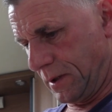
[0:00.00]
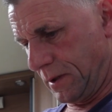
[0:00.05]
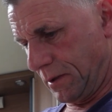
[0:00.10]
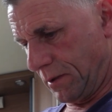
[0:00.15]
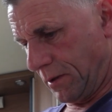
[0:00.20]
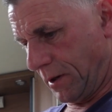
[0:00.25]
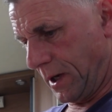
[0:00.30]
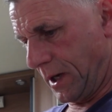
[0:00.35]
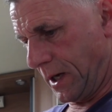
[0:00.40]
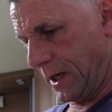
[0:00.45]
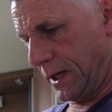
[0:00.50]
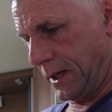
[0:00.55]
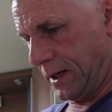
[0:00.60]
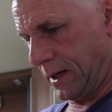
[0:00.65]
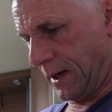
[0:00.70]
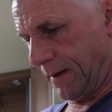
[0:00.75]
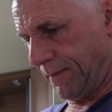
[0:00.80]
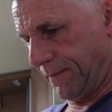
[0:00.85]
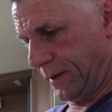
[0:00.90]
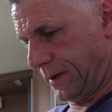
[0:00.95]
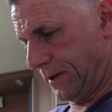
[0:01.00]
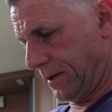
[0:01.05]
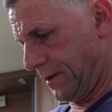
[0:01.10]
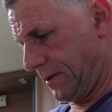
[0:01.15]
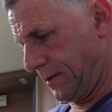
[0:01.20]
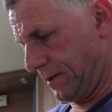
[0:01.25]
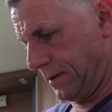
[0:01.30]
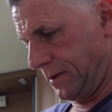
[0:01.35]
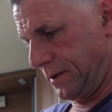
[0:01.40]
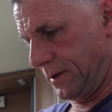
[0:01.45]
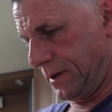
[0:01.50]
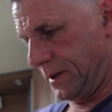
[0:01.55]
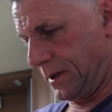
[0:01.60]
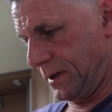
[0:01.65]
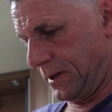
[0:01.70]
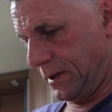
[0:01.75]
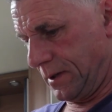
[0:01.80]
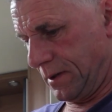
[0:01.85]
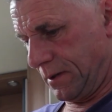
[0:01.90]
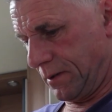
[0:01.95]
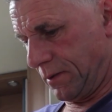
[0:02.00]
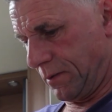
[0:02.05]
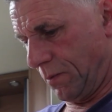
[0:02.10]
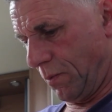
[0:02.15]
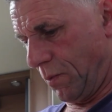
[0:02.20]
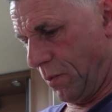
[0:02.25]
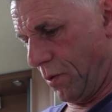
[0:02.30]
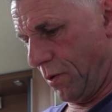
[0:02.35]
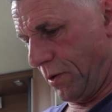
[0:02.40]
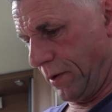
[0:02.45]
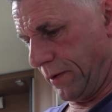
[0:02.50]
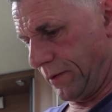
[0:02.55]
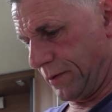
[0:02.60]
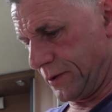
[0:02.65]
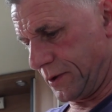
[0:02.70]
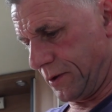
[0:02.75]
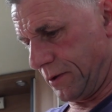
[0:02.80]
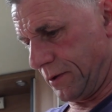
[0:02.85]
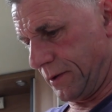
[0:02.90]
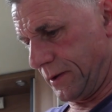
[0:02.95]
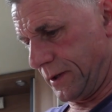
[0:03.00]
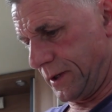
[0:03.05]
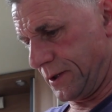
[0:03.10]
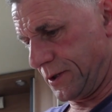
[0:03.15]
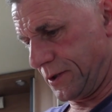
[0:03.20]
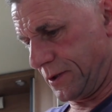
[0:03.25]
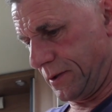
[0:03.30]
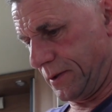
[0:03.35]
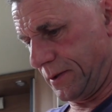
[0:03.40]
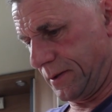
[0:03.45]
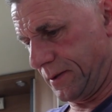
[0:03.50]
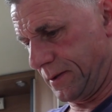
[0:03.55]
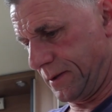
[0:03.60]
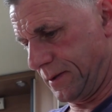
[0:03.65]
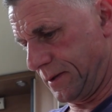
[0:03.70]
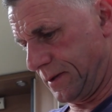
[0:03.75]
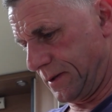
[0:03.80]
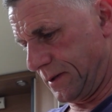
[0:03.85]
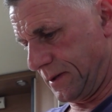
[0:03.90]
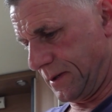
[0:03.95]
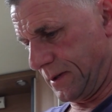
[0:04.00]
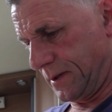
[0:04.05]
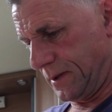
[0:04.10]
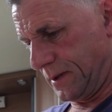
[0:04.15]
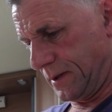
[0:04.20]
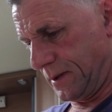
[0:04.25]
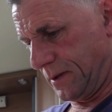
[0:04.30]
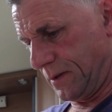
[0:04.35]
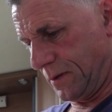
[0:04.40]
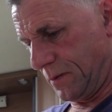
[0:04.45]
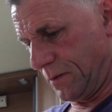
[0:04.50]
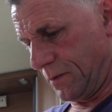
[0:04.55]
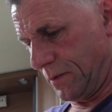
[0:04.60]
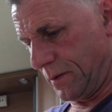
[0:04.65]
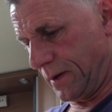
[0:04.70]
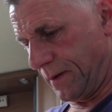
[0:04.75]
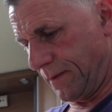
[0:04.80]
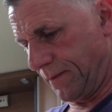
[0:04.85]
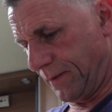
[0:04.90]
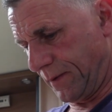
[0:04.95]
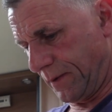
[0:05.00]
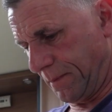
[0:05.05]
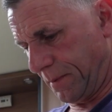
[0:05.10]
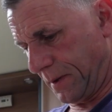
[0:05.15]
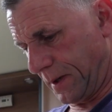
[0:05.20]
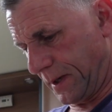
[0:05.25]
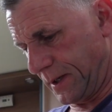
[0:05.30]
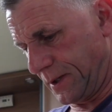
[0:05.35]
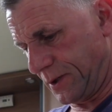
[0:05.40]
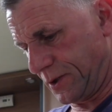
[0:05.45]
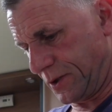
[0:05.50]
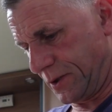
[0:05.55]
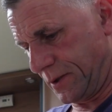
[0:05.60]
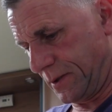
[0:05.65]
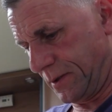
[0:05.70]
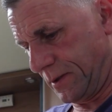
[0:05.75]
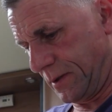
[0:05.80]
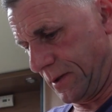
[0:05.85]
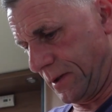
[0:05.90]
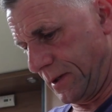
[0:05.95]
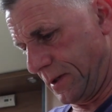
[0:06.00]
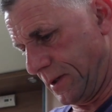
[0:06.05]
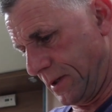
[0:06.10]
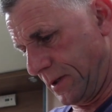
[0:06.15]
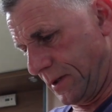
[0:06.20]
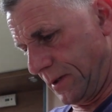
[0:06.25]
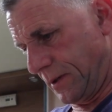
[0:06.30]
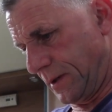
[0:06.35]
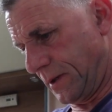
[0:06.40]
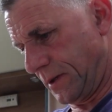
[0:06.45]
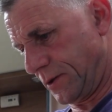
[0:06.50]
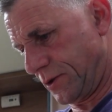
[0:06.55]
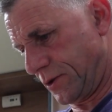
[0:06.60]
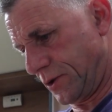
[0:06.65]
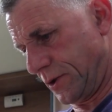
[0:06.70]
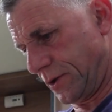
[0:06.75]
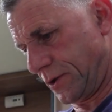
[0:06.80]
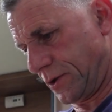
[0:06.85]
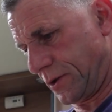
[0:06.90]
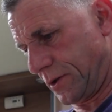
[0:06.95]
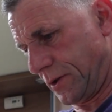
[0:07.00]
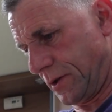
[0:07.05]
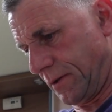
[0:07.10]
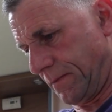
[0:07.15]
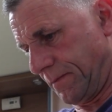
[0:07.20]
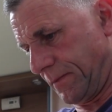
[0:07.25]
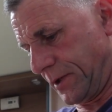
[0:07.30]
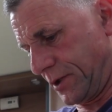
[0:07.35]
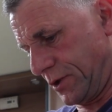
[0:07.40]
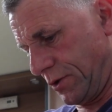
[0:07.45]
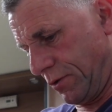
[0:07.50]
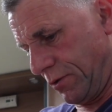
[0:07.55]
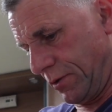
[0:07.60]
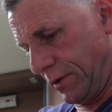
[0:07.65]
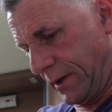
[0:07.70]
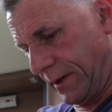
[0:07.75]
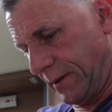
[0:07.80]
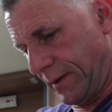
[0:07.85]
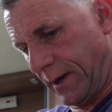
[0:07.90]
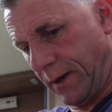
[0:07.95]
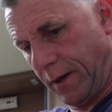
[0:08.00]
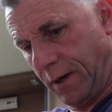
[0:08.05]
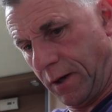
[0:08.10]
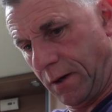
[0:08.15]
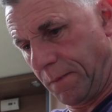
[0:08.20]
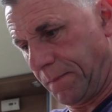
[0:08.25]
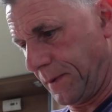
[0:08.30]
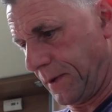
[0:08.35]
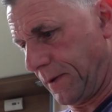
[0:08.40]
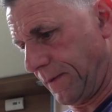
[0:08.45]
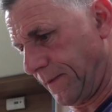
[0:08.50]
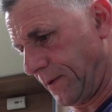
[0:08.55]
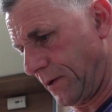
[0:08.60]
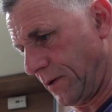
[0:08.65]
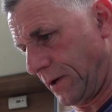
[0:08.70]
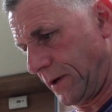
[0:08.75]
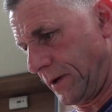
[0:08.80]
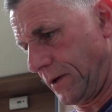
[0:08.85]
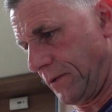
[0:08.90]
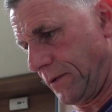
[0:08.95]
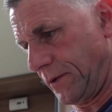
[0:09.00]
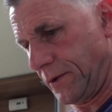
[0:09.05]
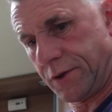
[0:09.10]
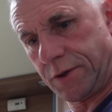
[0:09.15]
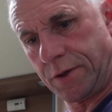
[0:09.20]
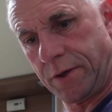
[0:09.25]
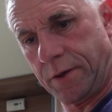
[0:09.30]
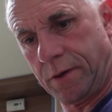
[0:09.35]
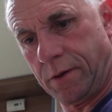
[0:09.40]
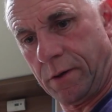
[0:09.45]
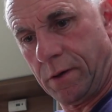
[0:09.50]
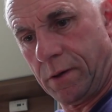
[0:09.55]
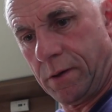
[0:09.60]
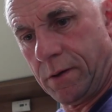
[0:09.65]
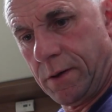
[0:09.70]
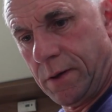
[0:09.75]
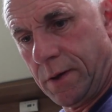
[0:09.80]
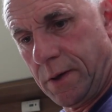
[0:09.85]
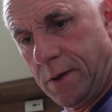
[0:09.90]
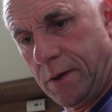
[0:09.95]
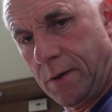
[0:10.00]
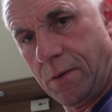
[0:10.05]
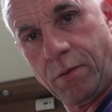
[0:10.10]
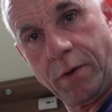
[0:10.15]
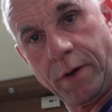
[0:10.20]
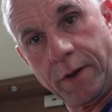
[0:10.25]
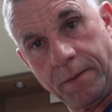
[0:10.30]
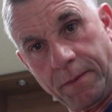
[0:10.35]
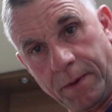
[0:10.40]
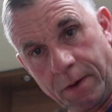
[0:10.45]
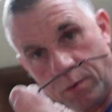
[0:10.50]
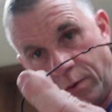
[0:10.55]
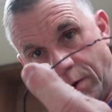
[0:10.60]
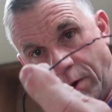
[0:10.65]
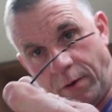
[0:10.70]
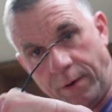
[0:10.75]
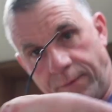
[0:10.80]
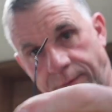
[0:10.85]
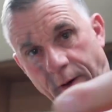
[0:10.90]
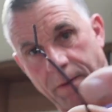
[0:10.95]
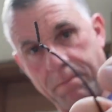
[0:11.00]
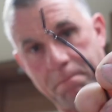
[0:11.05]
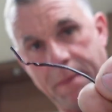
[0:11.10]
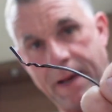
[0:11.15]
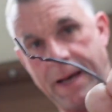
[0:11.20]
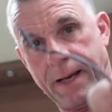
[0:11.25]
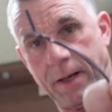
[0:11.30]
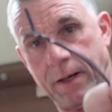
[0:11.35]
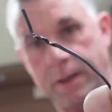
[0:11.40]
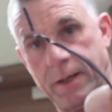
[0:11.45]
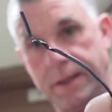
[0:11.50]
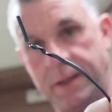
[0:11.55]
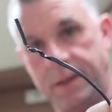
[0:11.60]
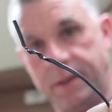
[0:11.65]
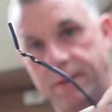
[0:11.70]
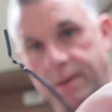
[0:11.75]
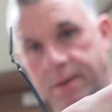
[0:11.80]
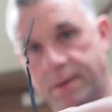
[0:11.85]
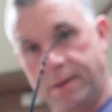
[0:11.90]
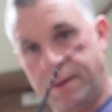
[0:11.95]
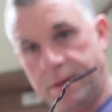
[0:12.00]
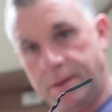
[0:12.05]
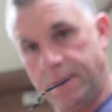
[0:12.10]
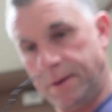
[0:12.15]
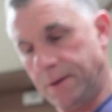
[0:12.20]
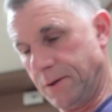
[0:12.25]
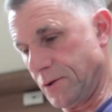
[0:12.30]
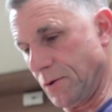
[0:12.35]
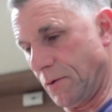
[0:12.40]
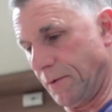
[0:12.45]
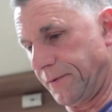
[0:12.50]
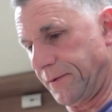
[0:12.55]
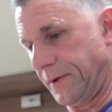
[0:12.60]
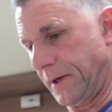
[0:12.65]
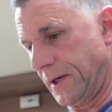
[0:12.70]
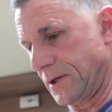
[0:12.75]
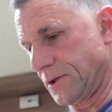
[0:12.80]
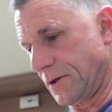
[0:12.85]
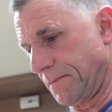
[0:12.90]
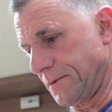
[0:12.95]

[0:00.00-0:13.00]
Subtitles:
I hate having like wires like this all over the place. Let's just tidy that up, and I've got a nice little one of them little kind of like metally sort of things.